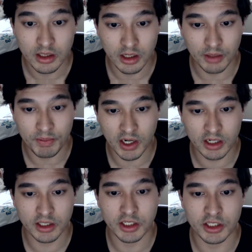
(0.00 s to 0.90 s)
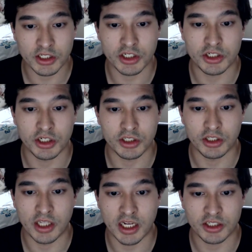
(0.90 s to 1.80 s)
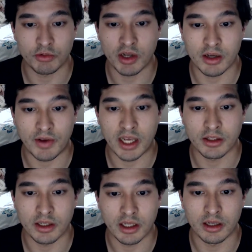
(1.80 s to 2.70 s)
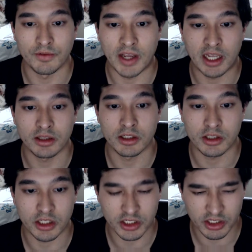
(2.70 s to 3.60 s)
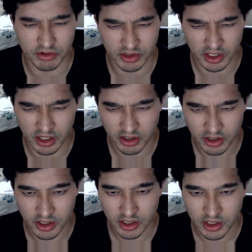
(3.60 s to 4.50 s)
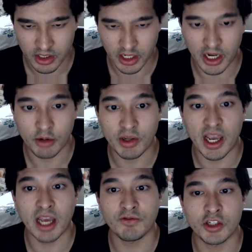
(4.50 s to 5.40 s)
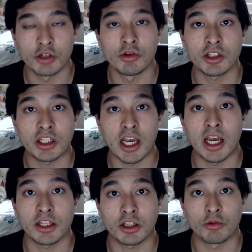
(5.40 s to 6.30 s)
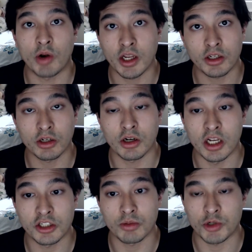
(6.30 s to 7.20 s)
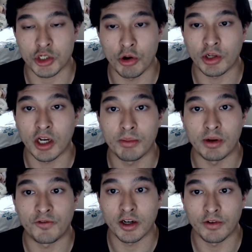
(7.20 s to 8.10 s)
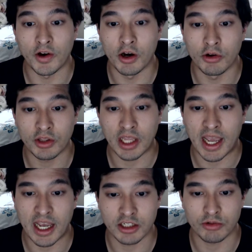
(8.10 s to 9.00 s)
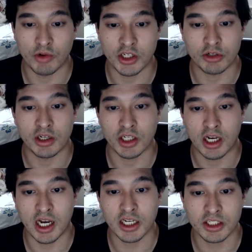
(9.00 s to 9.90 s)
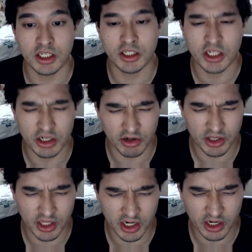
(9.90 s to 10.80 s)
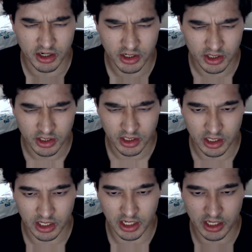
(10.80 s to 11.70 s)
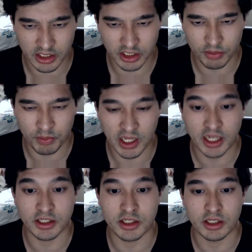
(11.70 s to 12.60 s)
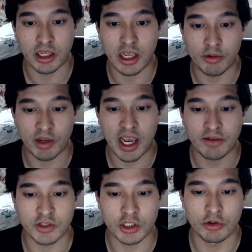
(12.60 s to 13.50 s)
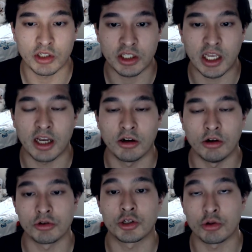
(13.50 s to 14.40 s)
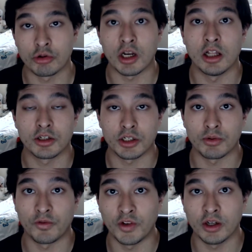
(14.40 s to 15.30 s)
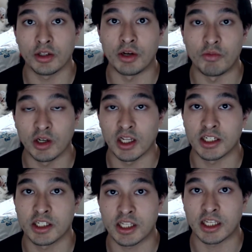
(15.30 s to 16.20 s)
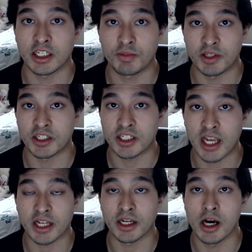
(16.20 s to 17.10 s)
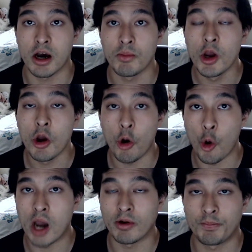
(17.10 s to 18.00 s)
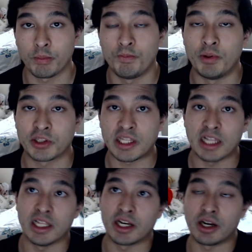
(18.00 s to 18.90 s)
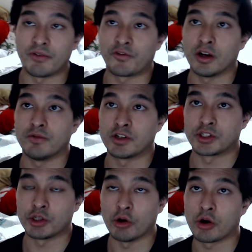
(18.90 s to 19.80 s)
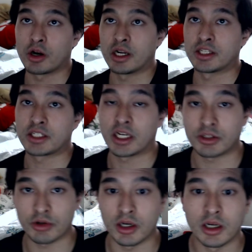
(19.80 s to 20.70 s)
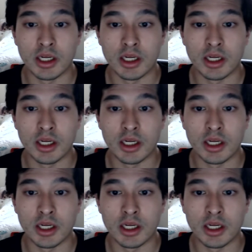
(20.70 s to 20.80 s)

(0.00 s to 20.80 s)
apparently this is just a nasty way of ha of handling things here and there. And we have to it that the Ranker ends up showing up in of Ho that has Rachel as a hostage here and there, and he plans and we have to it that Ho's true colors is revealed and realizes that he's been set up. Whoever put that letter in front of his door, et cetera,